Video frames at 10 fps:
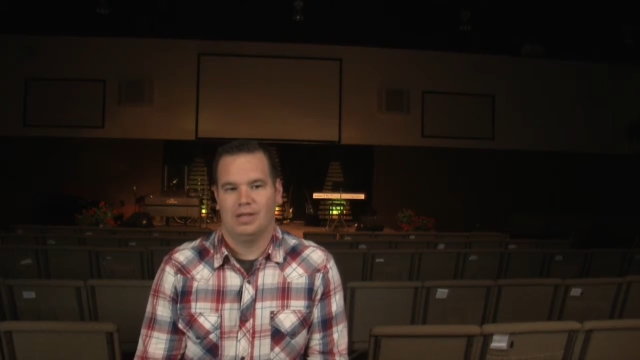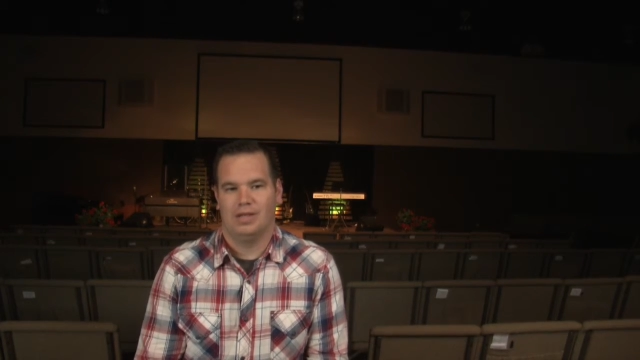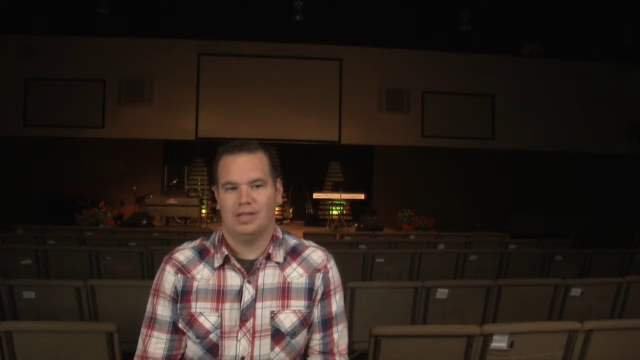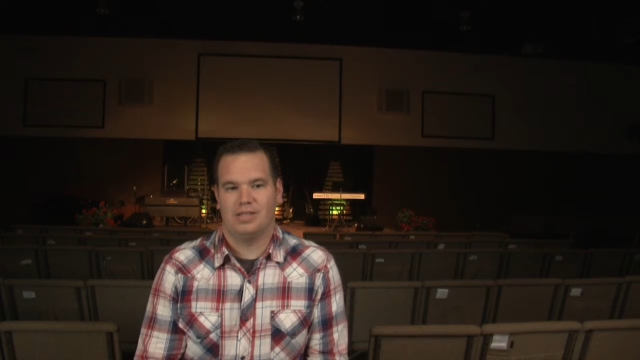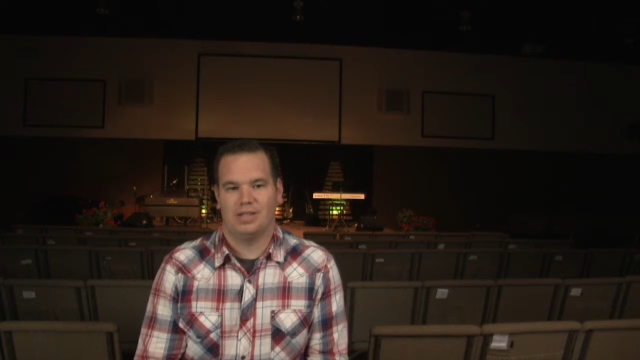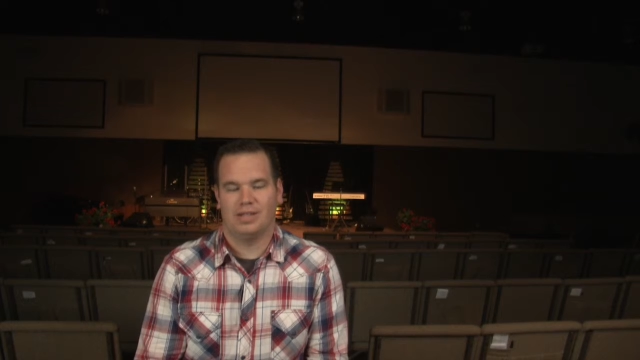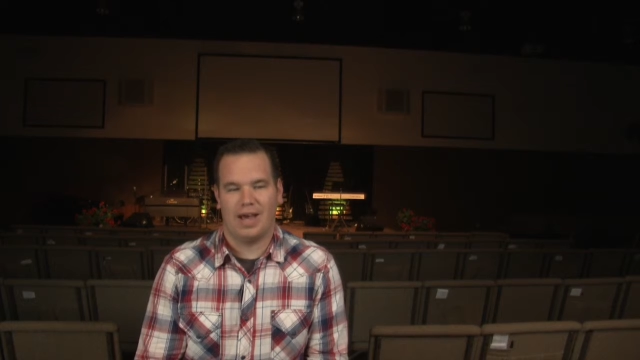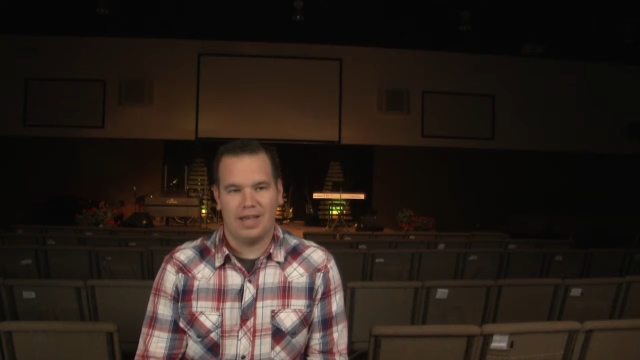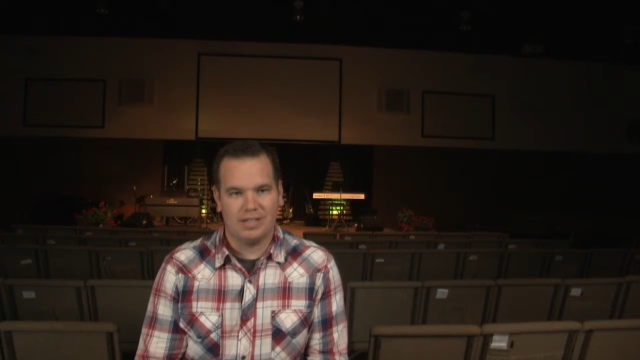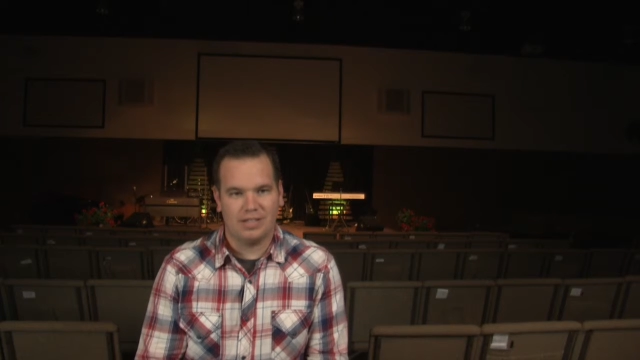Is it
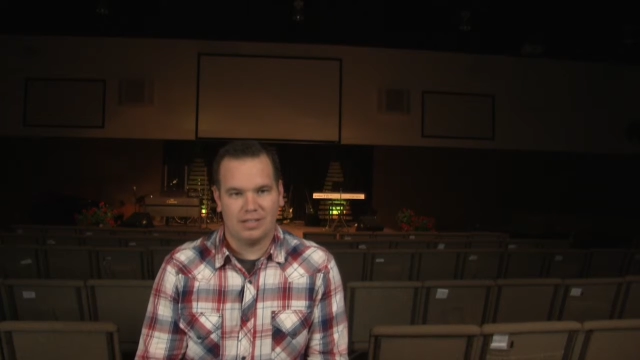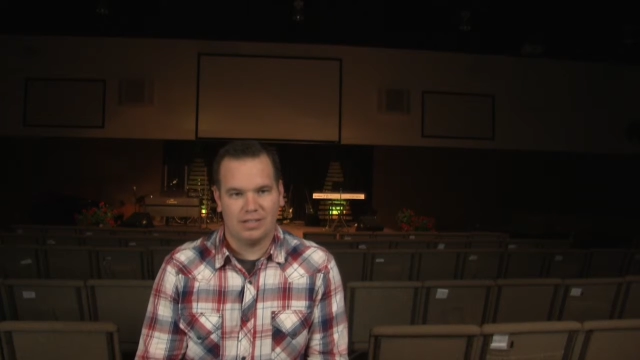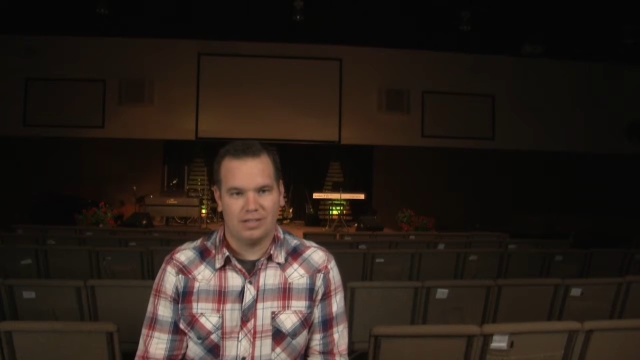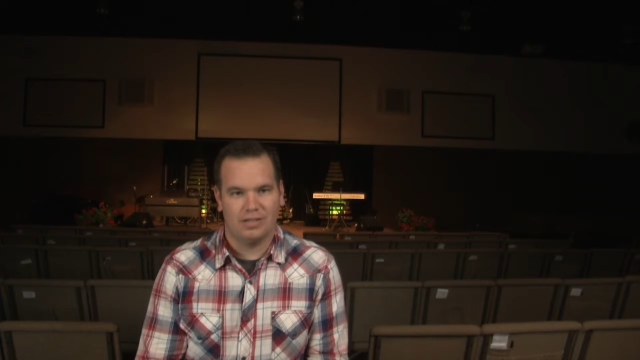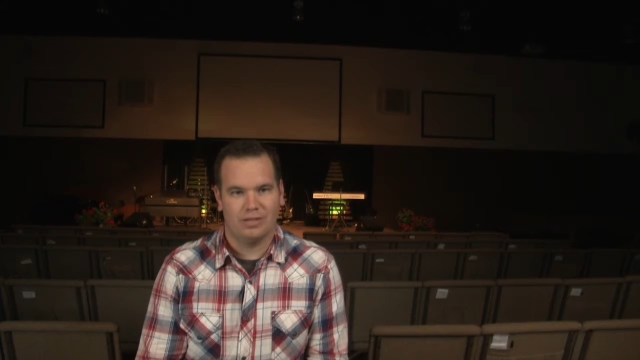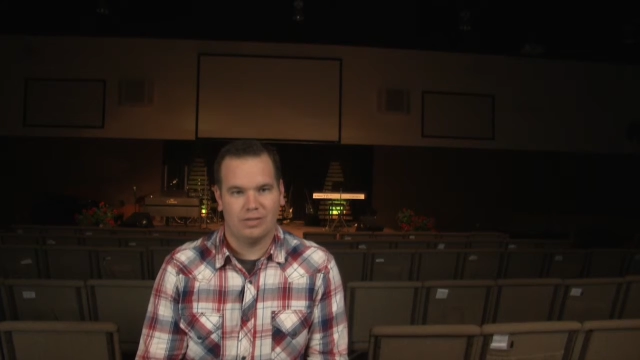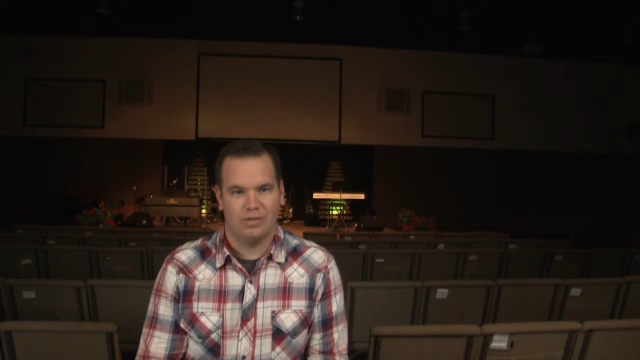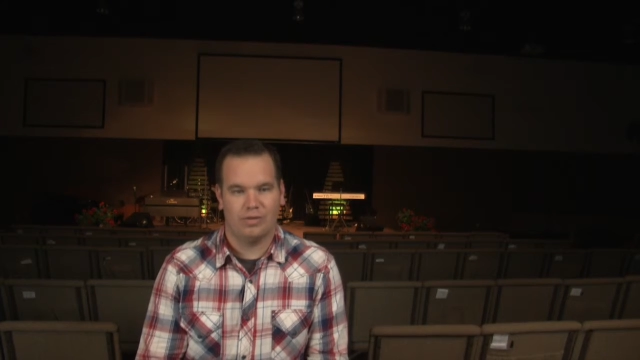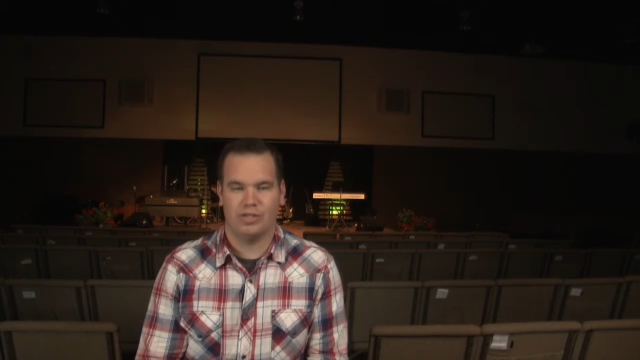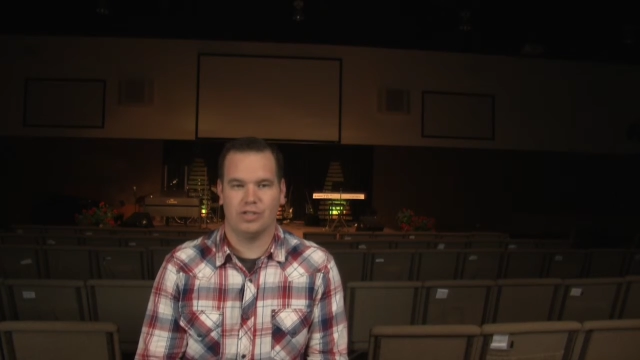light
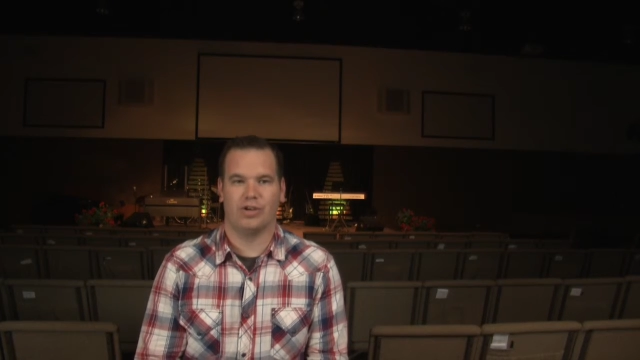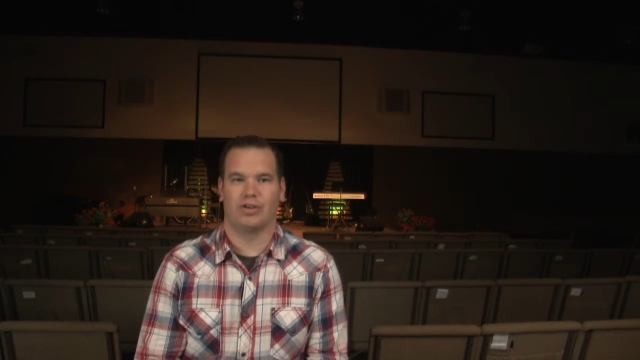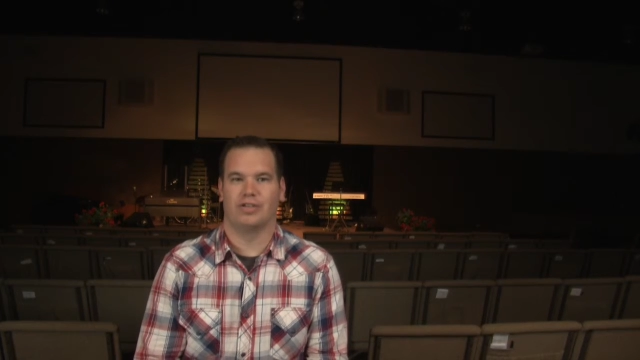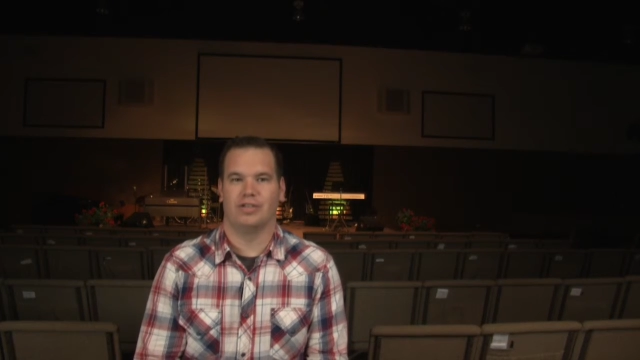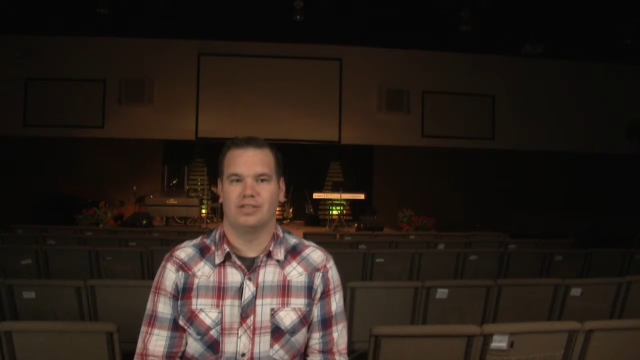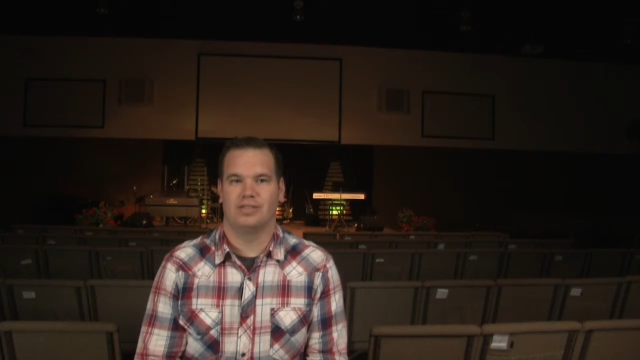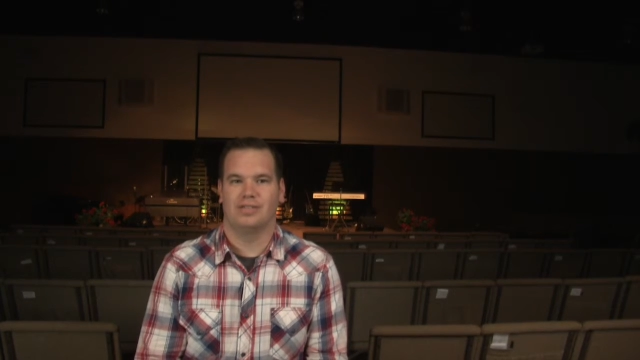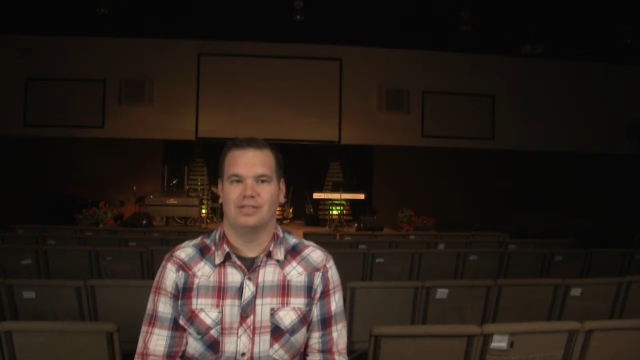or is it darkness?